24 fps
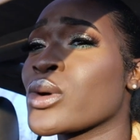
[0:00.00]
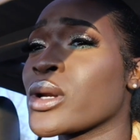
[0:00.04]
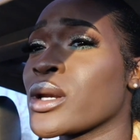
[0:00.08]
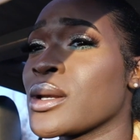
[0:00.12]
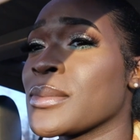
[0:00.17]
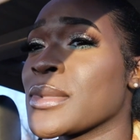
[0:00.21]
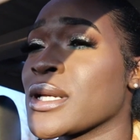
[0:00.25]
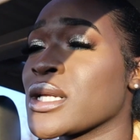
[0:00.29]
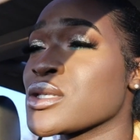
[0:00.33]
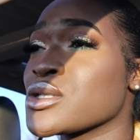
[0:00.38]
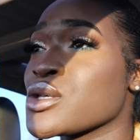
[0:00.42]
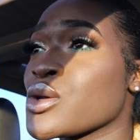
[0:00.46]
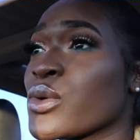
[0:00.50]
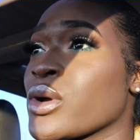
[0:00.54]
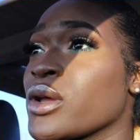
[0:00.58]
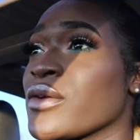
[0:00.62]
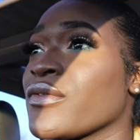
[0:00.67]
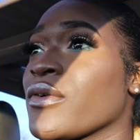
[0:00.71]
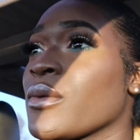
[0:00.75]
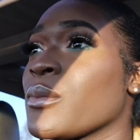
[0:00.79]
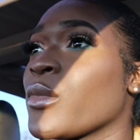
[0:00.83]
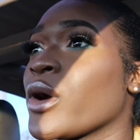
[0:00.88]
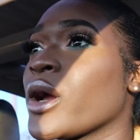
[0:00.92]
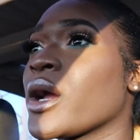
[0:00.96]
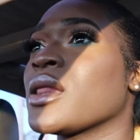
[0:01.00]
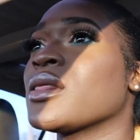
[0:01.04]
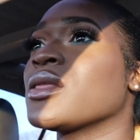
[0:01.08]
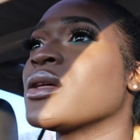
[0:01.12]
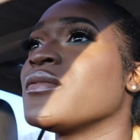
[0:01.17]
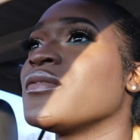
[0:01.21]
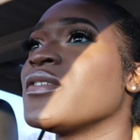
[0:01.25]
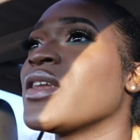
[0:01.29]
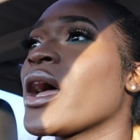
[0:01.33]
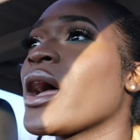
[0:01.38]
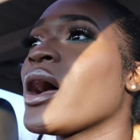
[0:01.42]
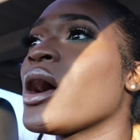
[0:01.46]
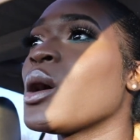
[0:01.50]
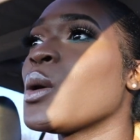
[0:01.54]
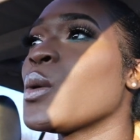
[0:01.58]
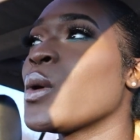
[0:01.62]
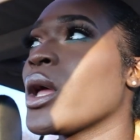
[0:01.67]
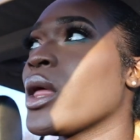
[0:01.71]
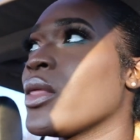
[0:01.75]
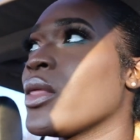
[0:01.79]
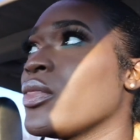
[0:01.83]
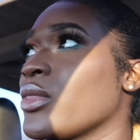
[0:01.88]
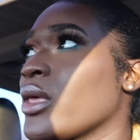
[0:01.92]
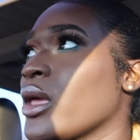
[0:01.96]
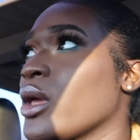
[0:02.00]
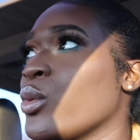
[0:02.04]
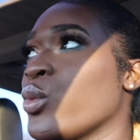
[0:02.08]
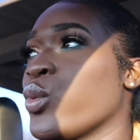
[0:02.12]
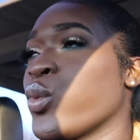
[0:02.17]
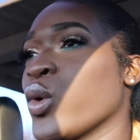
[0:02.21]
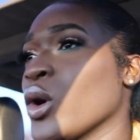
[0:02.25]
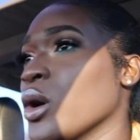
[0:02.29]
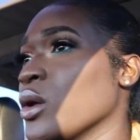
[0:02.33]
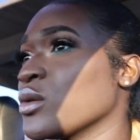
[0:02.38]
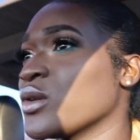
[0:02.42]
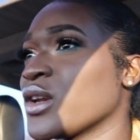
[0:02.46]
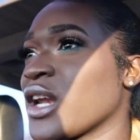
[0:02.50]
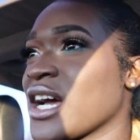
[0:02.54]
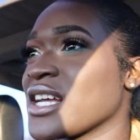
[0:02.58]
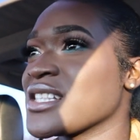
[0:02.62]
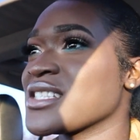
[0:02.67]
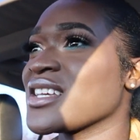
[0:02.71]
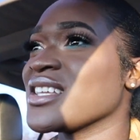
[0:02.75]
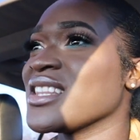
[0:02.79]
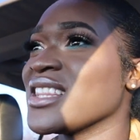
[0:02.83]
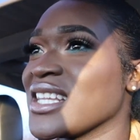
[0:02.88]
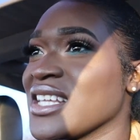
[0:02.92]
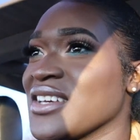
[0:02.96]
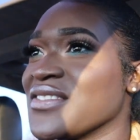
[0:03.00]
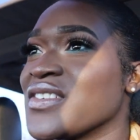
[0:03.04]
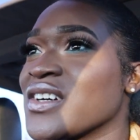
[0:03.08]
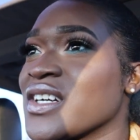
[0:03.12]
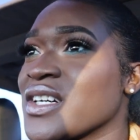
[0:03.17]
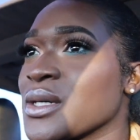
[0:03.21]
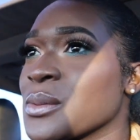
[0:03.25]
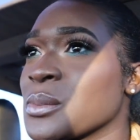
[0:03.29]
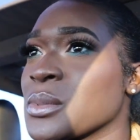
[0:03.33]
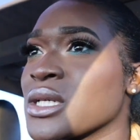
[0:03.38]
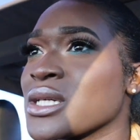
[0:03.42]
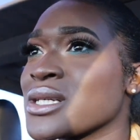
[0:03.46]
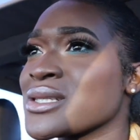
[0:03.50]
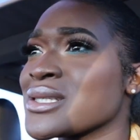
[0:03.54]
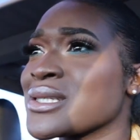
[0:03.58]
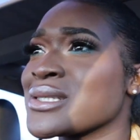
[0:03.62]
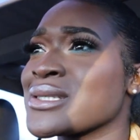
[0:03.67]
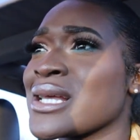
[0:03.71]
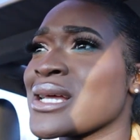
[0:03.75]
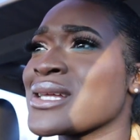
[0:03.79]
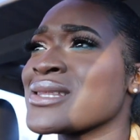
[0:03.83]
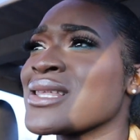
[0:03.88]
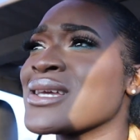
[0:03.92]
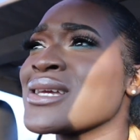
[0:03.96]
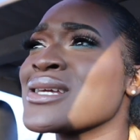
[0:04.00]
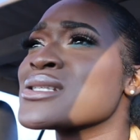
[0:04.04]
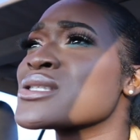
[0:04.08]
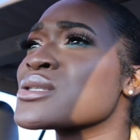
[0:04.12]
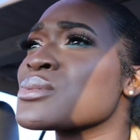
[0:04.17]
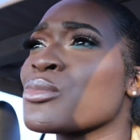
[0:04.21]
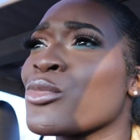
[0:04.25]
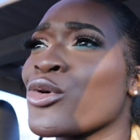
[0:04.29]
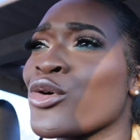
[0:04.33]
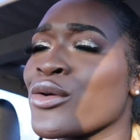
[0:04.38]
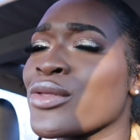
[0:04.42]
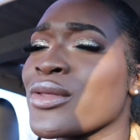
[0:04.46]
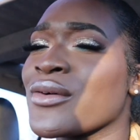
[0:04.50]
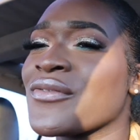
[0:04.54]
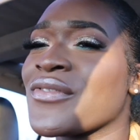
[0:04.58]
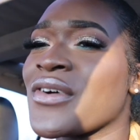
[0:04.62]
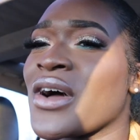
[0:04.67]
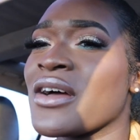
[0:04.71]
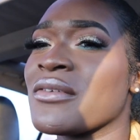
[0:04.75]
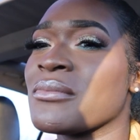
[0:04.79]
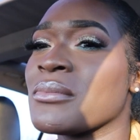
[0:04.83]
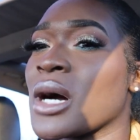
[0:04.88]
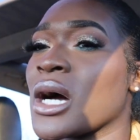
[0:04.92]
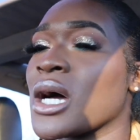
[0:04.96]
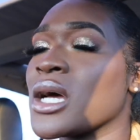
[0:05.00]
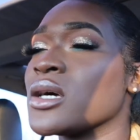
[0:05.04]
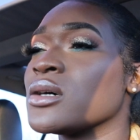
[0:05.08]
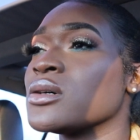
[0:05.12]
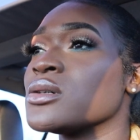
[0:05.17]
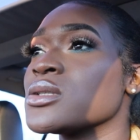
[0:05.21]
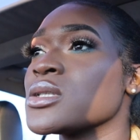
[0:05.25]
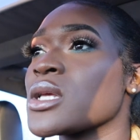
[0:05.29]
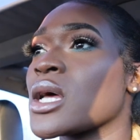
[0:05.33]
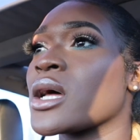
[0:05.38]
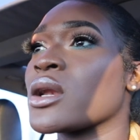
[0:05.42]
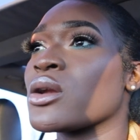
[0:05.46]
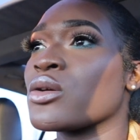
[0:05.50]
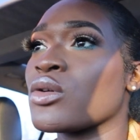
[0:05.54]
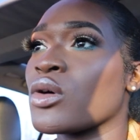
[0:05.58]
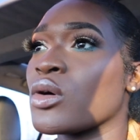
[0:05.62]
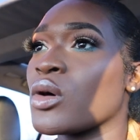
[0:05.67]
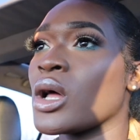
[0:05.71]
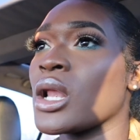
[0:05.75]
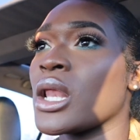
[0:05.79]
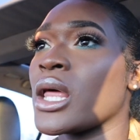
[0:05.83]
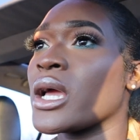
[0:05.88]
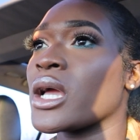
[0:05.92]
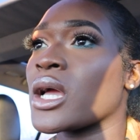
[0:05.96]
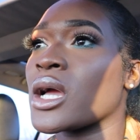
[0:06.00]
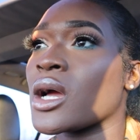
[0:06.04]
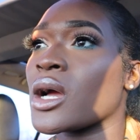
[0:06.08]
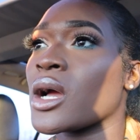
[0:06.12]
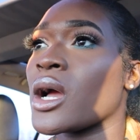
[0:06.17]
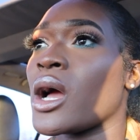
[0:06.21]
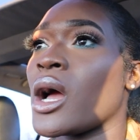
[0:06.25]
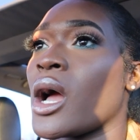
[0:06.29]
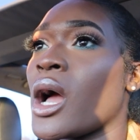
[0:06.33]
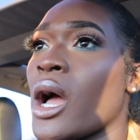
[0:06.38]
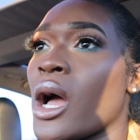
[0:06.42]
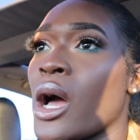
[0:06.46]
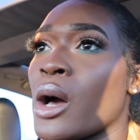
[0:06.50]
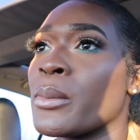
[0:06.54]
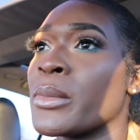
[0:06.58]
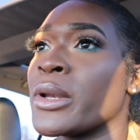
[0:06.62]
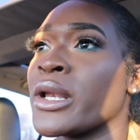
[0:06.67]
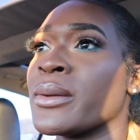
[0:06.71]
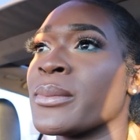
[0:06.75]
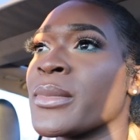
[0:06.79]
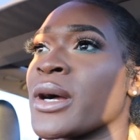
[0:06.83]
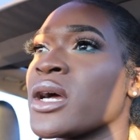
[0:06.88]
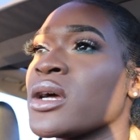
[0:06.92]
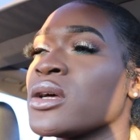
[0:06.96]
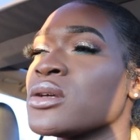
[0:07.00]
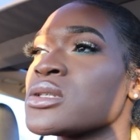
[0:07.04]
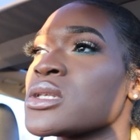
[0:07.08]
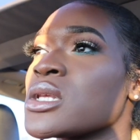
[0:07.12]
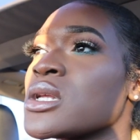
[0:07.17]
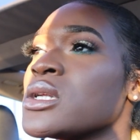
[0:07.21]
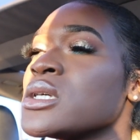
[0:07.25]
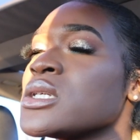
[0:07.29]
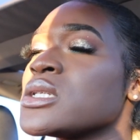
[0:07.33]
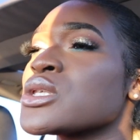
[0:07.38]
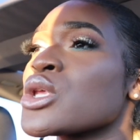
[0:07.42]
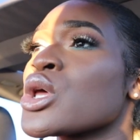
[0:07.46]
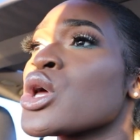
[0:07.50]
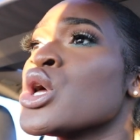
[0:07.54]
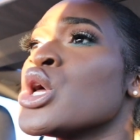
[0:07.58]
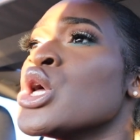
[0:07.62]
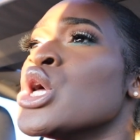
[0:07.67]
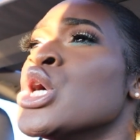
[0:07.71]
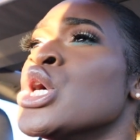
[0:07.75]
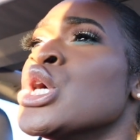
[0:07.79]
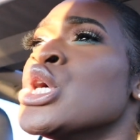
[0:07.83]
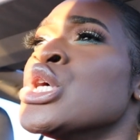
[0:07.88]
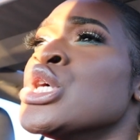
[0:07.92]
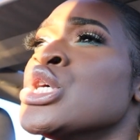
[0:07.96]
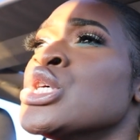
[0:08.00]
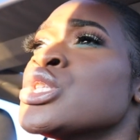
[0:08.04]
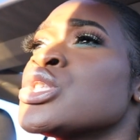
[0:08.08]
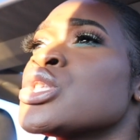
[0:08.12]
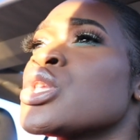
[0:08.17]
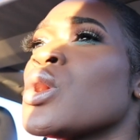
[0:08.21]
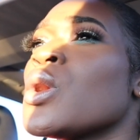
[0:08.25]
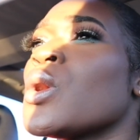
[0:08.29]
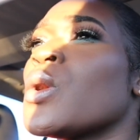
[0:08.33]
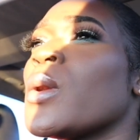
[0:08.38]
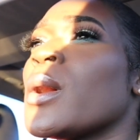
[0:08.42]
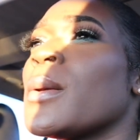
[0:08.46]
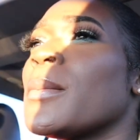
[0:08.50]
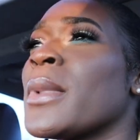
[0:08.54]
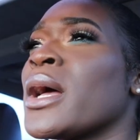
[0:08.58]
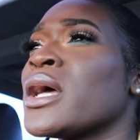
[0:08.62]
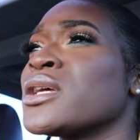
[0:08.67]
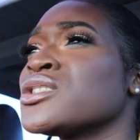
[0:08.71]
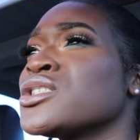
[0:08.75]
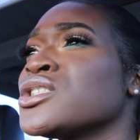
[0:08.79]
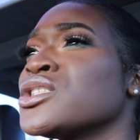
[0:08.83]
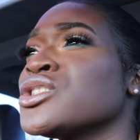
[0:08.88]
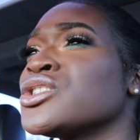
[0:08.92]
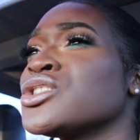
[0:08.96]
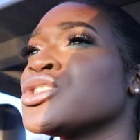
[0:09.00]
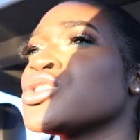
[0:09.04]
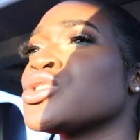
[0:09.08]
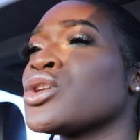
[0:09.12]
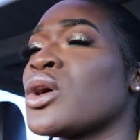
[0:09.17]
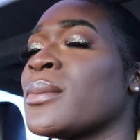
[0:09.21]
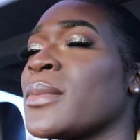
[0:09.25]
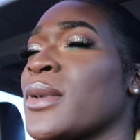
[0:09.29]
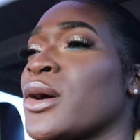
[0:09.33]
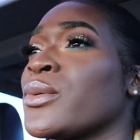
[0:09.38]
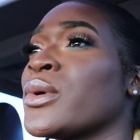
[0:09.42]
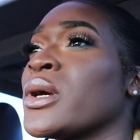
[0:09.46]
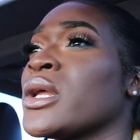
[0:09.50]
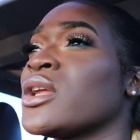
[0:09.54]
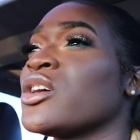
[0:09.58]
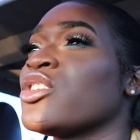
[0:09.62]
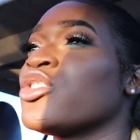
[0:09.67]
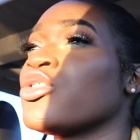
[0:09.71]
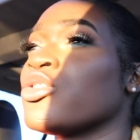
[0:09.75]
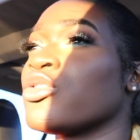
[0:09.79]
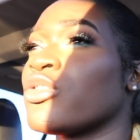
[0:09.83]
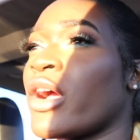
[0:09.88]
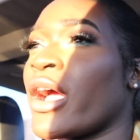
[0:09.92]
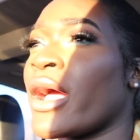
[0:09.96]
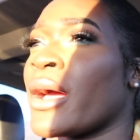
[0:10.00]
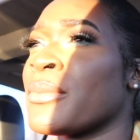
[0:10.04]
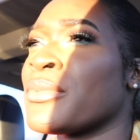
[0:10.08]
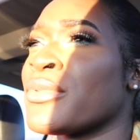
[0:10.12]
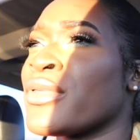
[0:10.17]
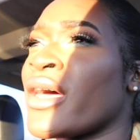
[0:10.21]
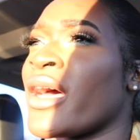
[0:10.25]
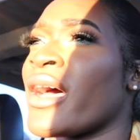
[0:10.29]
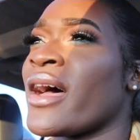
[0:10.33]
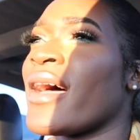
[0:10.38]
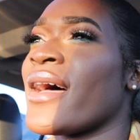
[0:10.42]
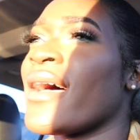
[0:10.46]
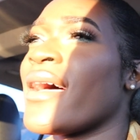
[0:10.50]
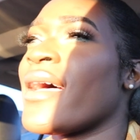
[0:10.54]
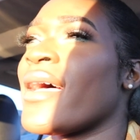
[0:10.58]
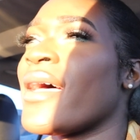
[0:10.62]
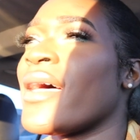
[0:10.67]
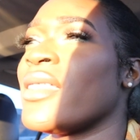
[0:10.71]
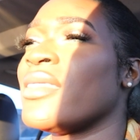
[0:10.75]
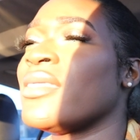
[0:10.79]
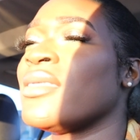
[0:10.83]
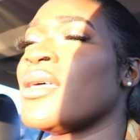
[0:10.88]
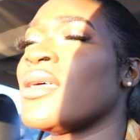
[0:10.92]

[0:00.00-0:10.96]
20 minutes away from where I live now and they will not deliver because it's I think it's more than five miles I don't know like how many miles it is so I'm actually just on my way to grab that and